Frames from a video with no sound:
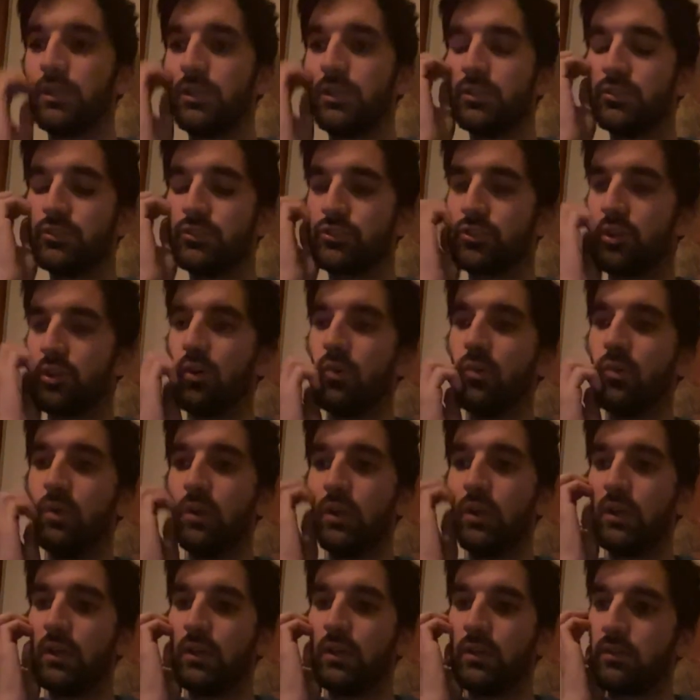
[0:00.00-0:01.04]

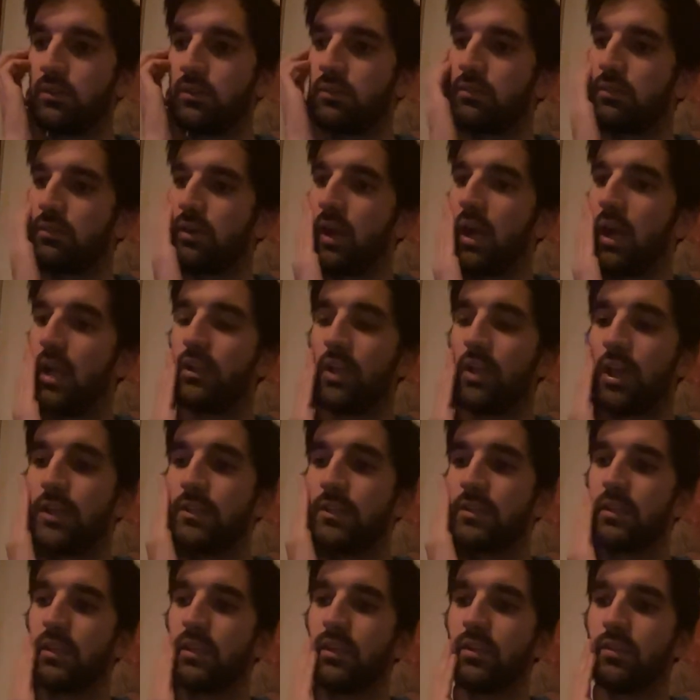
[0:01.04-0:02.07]
So I
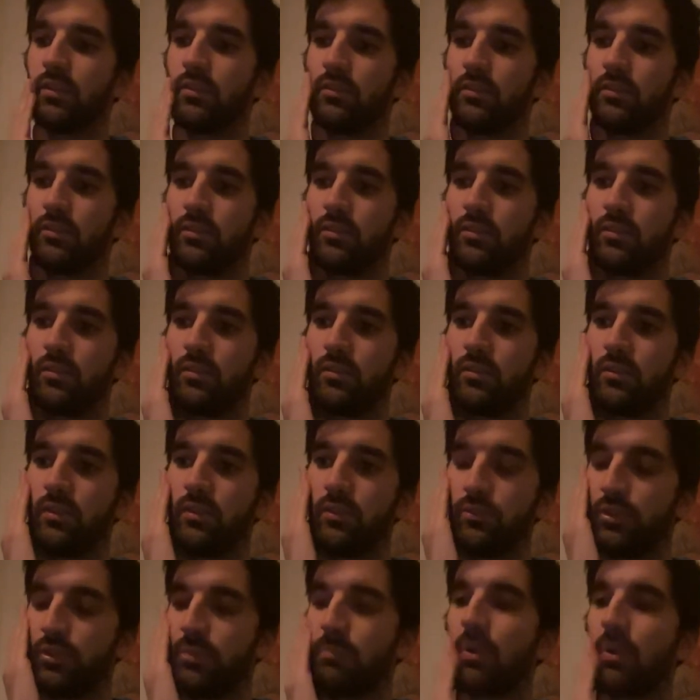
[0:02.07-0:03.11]
liked it. The
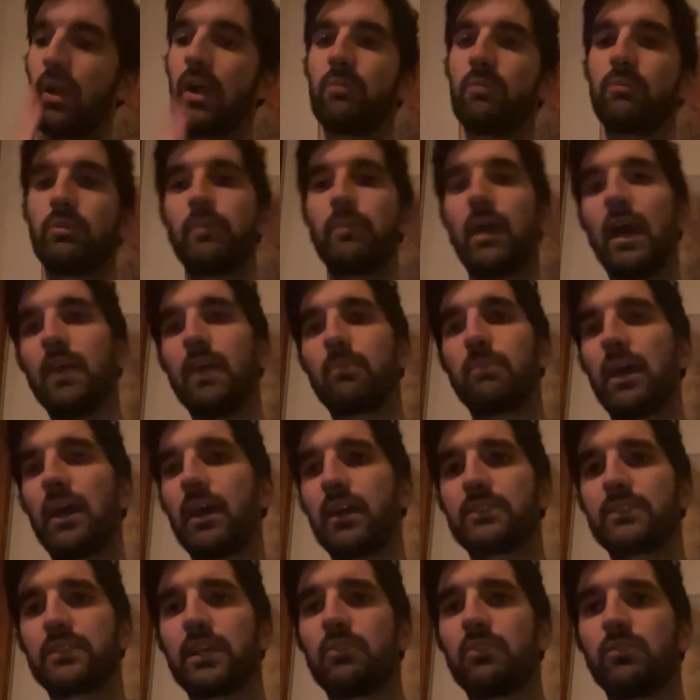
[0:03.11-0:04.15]
only problem with
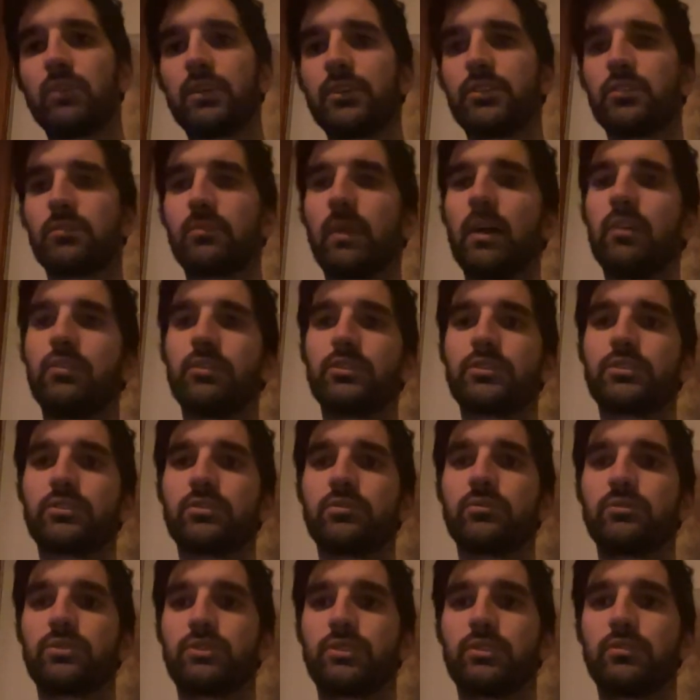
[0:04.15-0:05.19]
Magback is I don't like their mounting
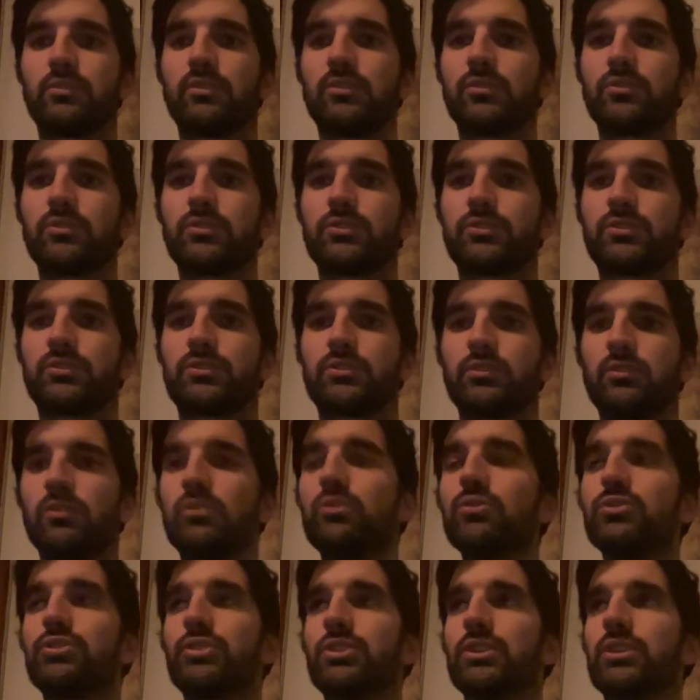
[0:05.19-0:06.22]
solution. Their
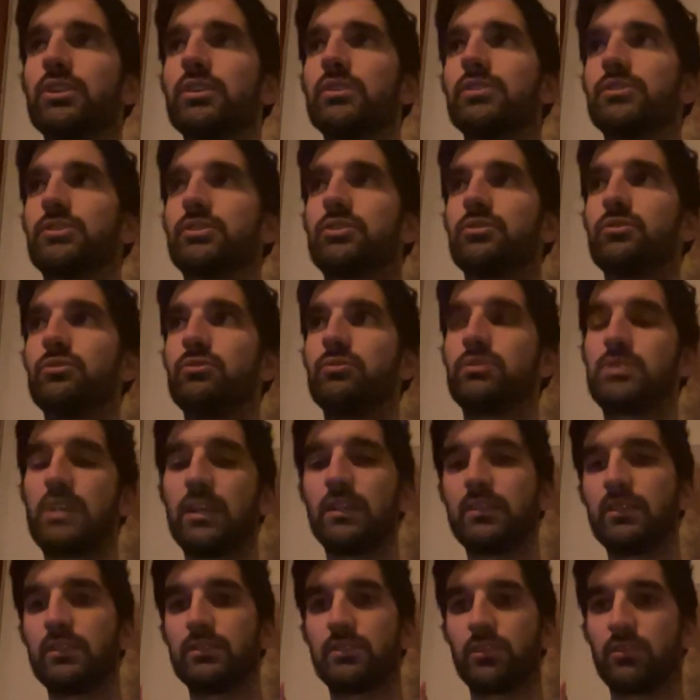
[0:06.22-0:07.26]
solution is to
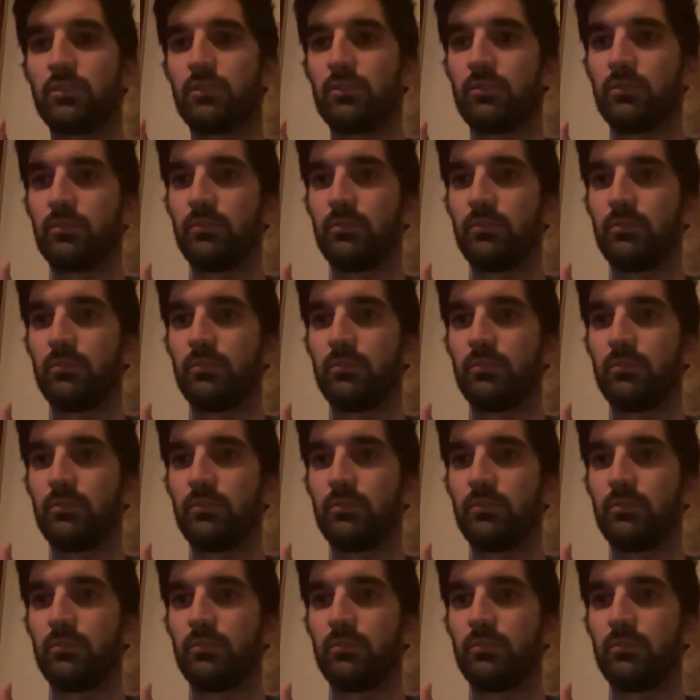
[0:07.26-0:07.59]
take these little